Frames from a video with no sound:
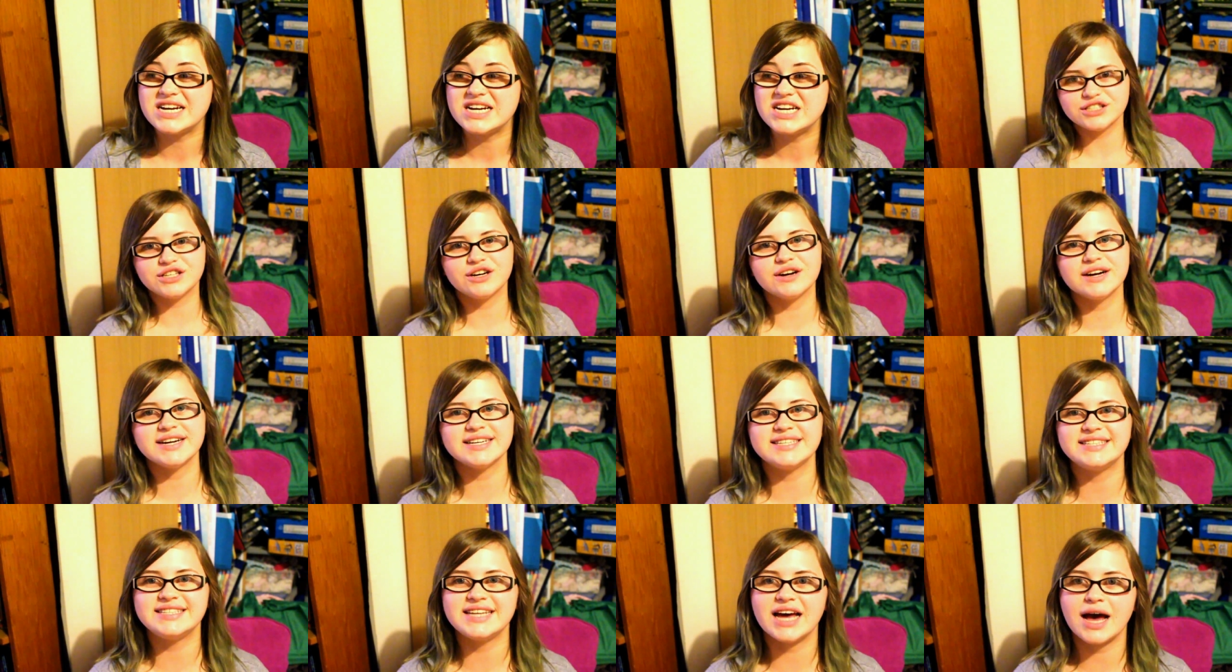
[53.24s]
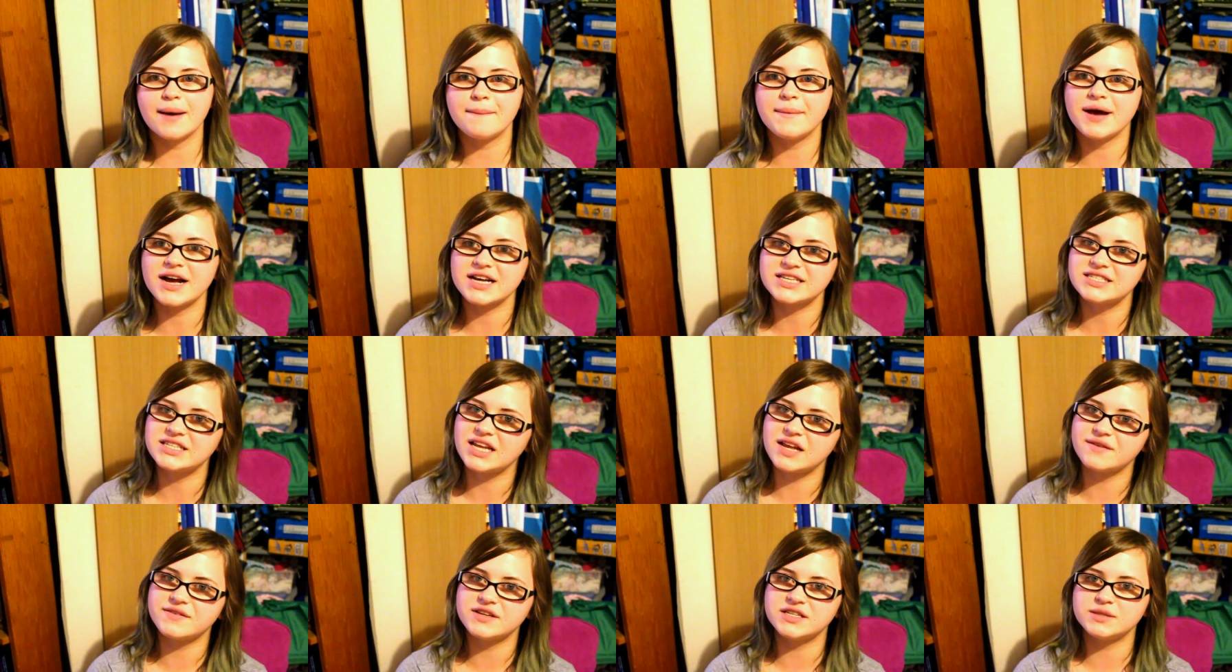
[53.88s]
Sorry,
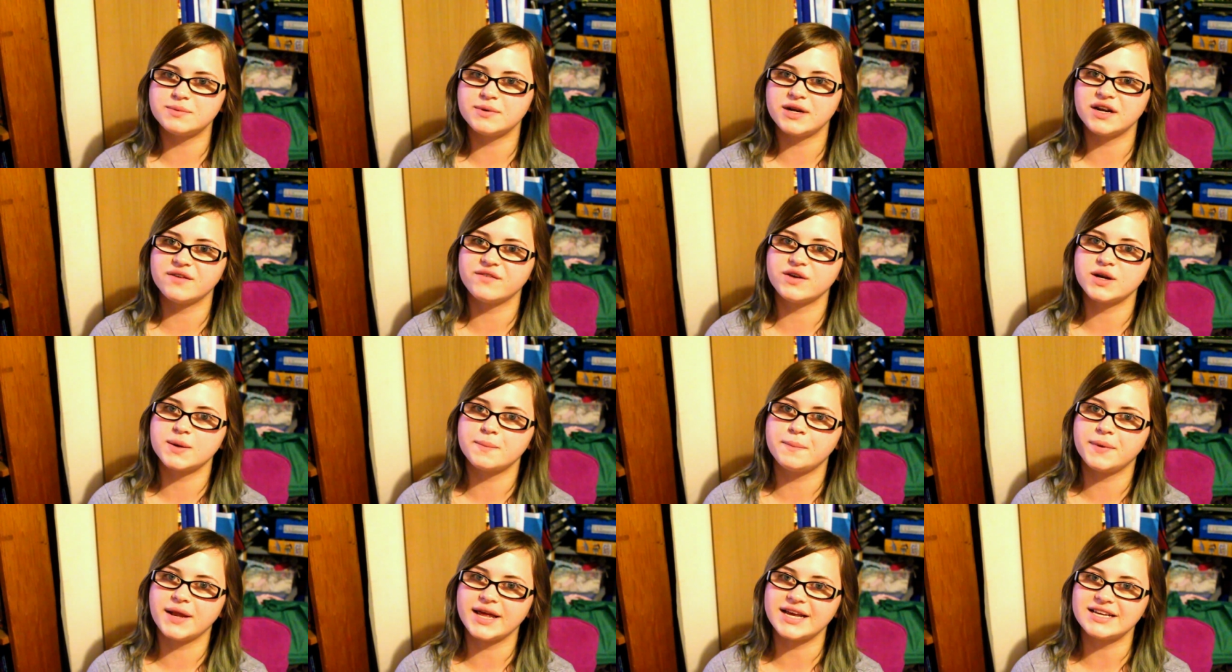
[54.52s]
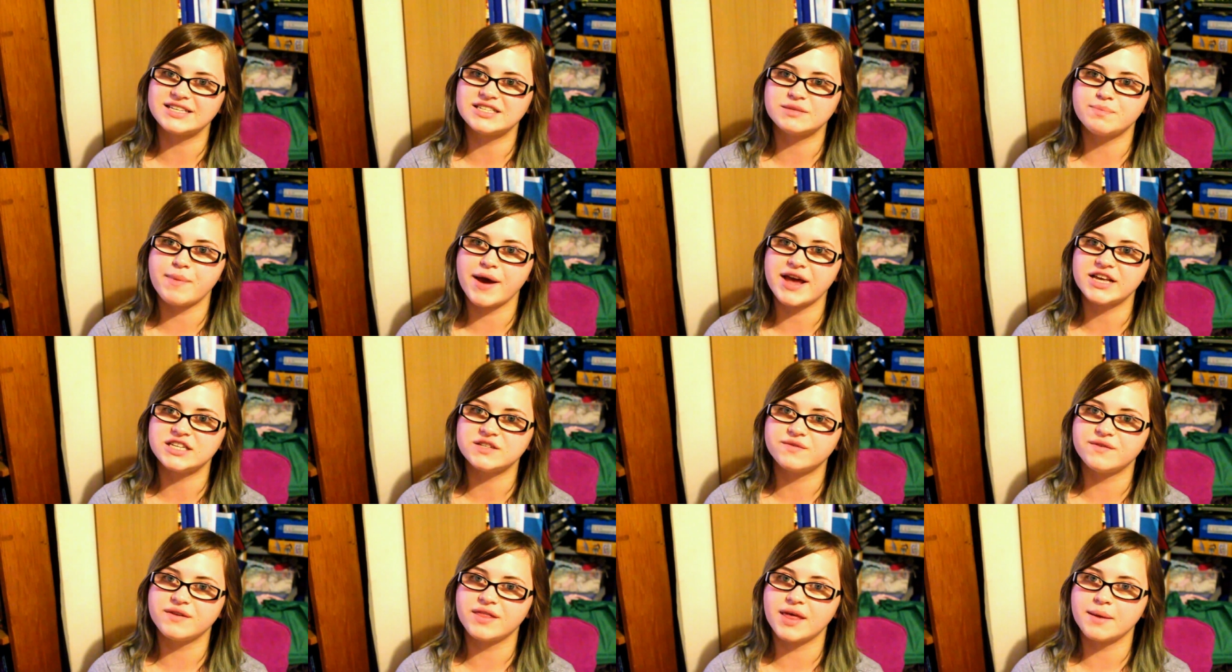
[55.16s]
Starbucks lovers, but I've got a blank
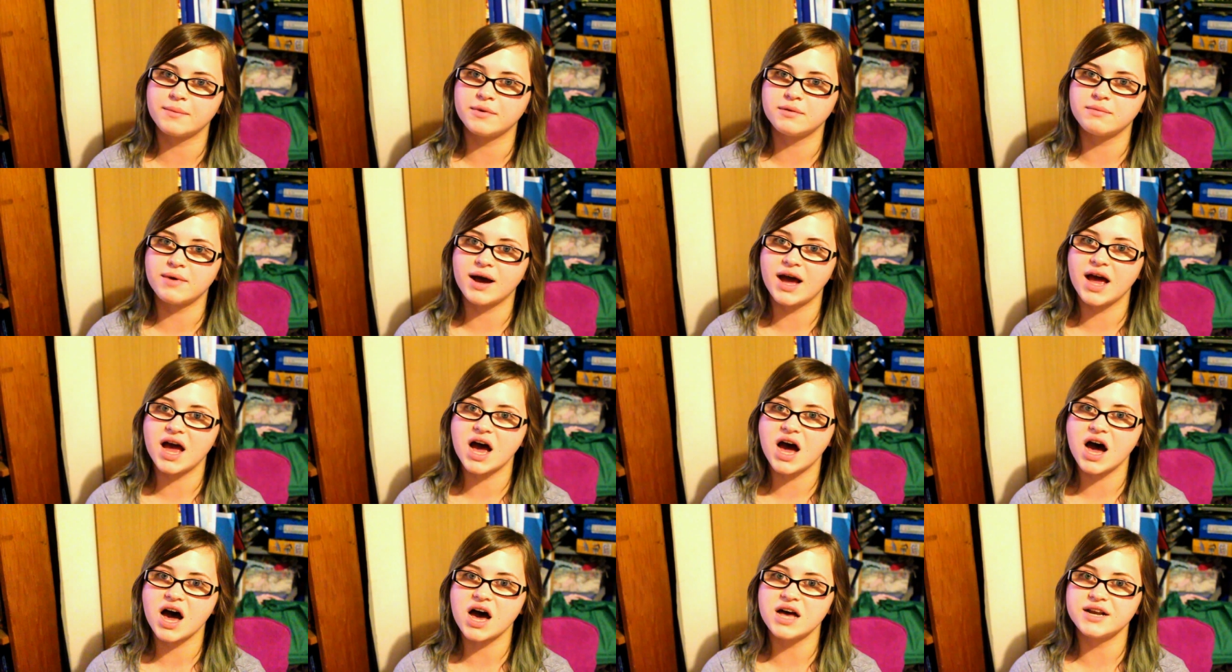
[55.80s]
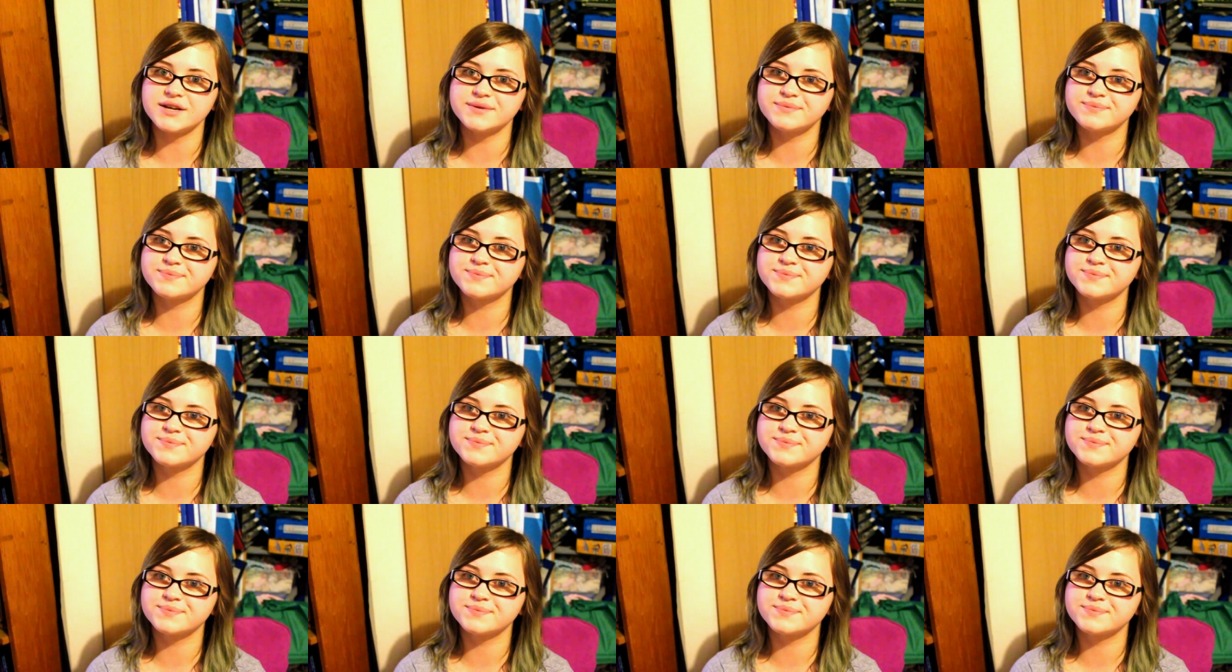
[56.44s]
space for them in my heart.